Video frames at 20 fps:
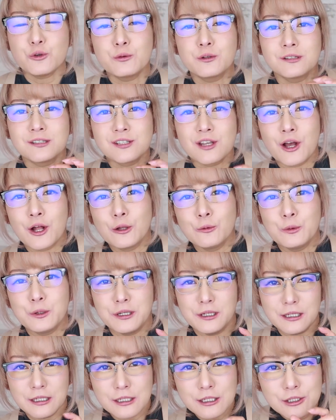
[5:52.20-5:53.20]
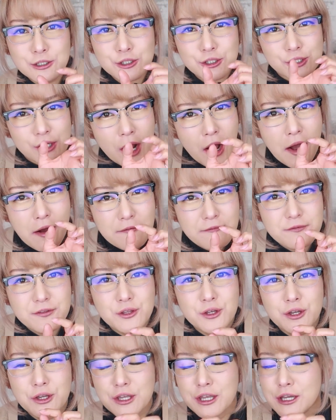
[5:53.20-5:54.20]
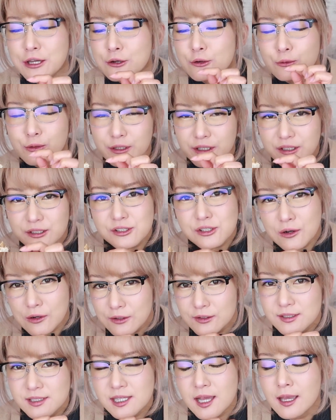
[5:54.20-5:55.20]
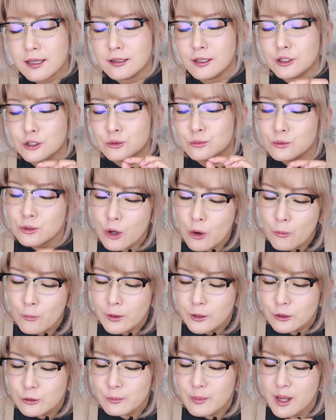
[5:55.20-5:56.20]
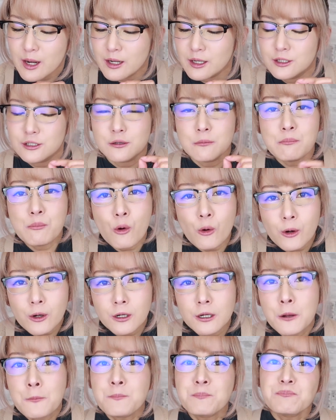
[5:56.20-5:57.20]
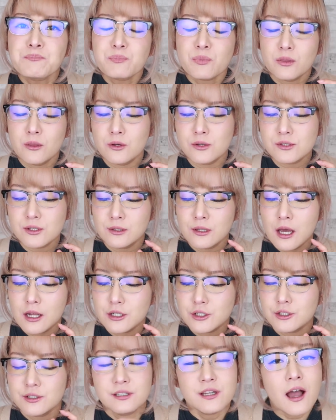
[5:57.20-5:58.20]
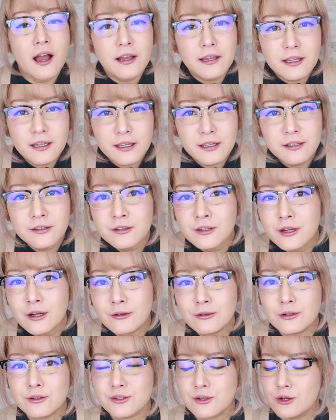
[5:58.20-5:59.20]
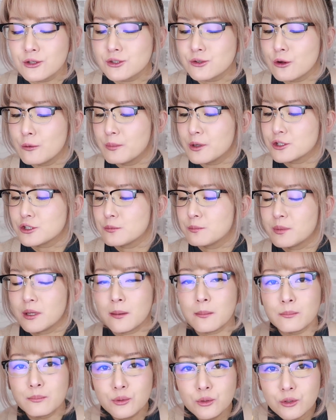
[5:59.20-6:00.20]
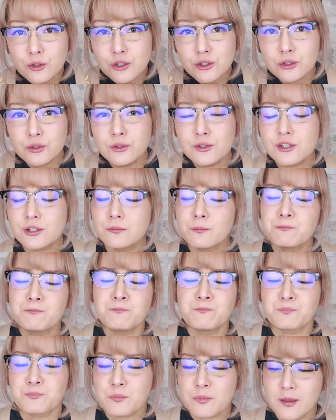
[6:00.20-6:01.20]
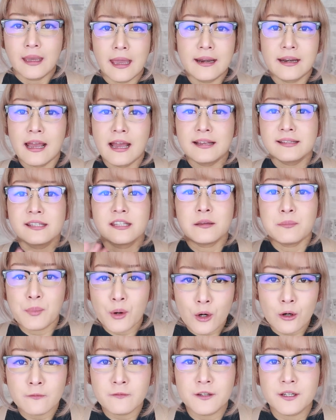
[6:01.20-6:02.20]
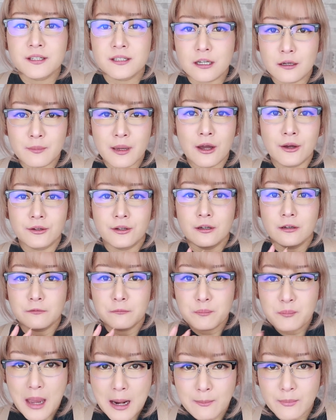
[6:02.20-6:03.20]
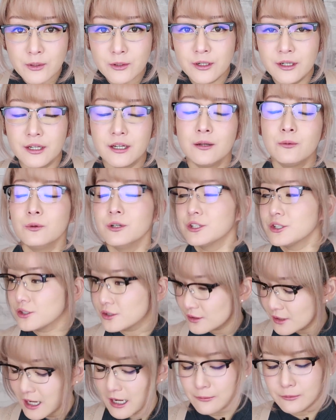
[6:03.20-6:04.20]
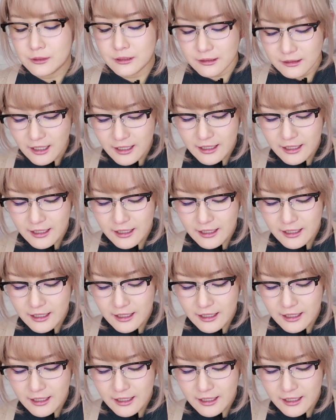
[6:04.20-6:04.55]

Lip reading: You can tell what each of the ingredients are inside. Like, you know when you're biting into pork. There's a lot of shiitake in there. There's also a bunch of bamboo shoots. And it has the perfect amount of pepper in it, which I really